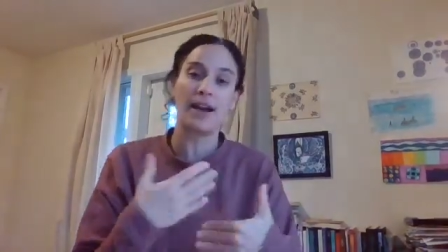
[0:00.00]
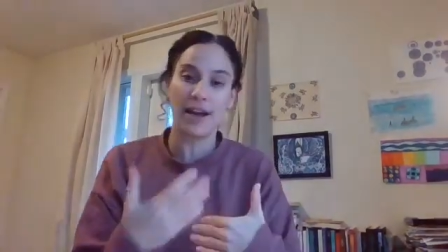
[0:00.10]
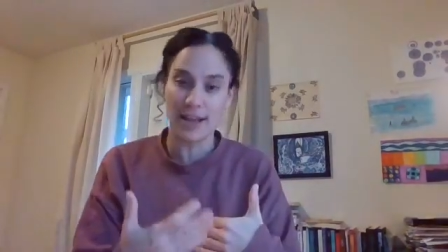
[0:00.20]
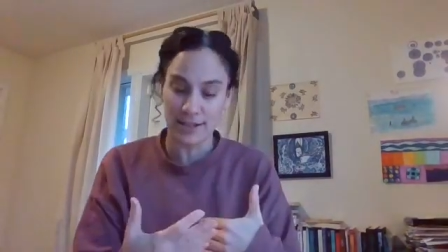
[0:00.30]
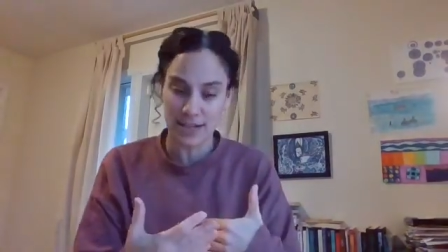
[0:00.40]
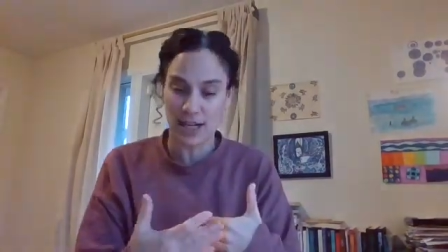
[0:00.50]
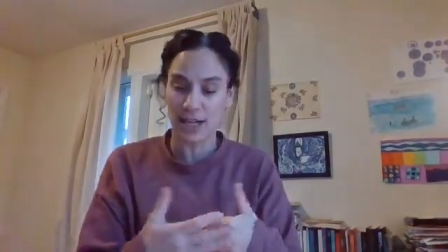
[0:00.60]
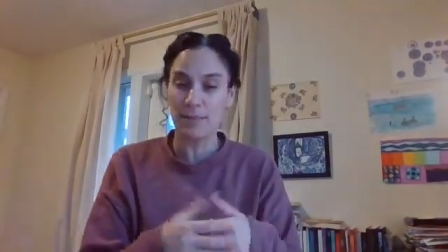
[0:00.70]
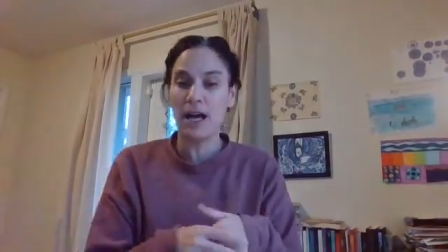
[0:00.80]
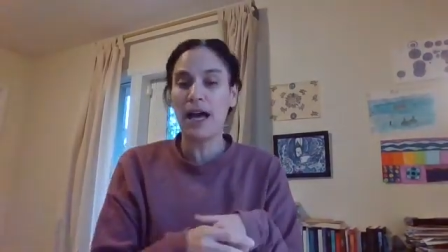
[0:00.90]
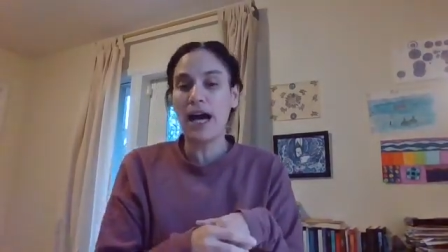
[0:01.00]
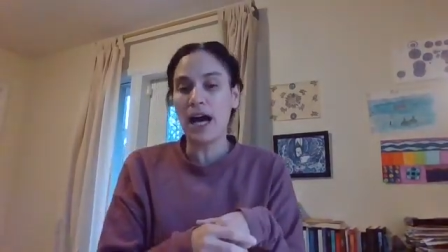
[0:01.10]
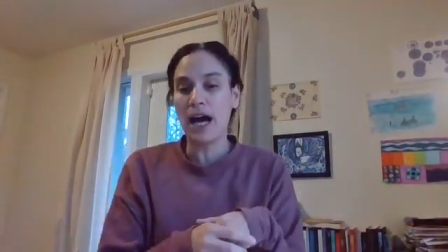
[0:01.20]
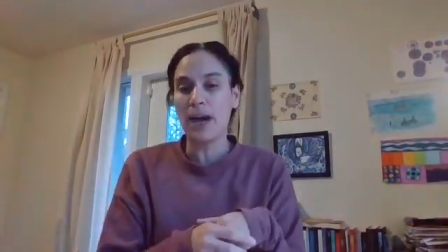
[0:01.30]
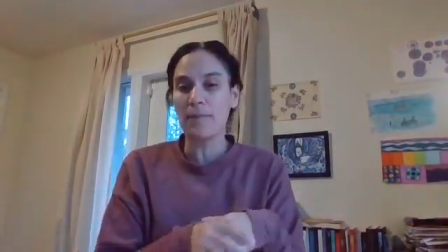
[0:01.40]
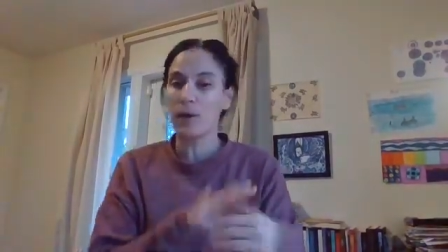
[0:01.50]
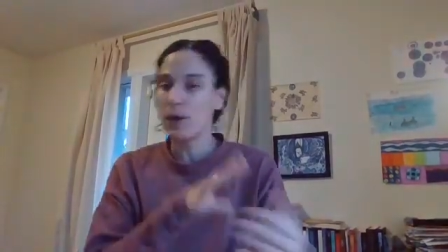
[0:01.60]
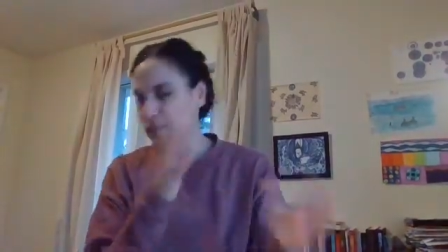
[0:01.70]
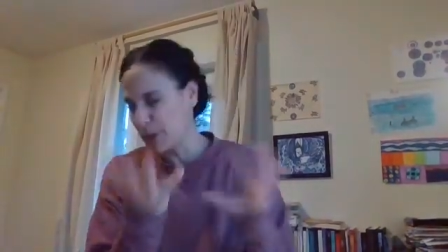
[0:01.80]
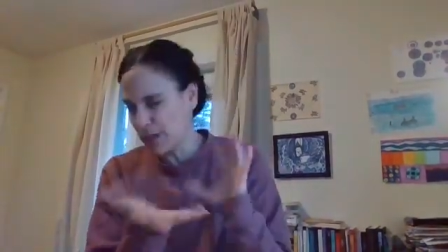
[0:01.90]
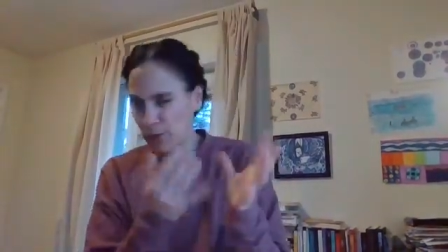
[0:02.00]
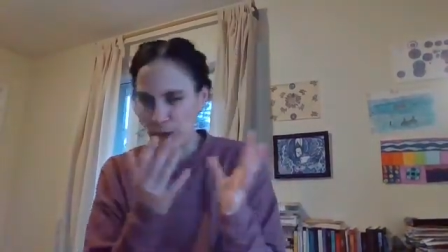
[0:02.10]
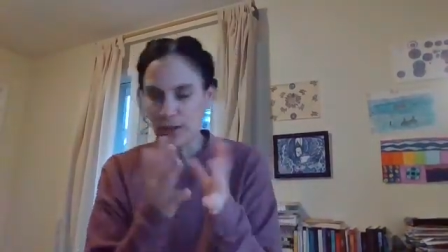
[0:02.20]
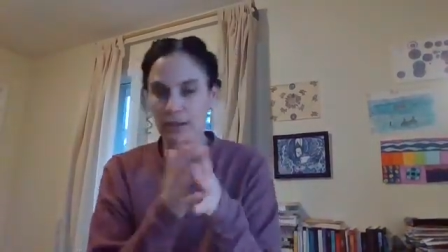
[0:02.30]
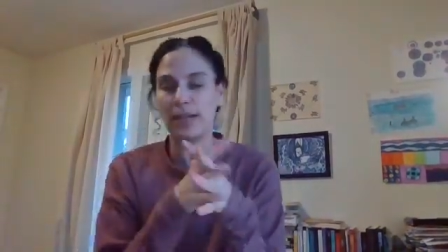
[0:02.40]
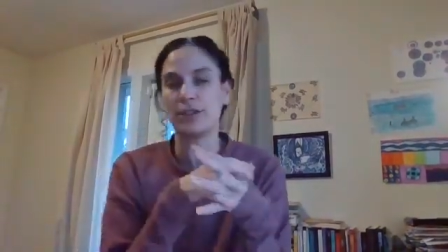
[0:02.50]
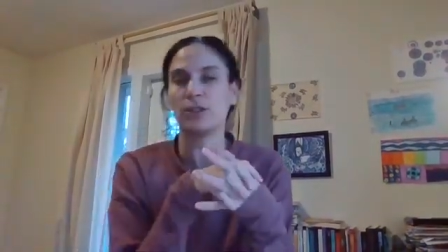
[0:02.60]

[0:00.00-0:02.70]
ahead of time, and we can work on that.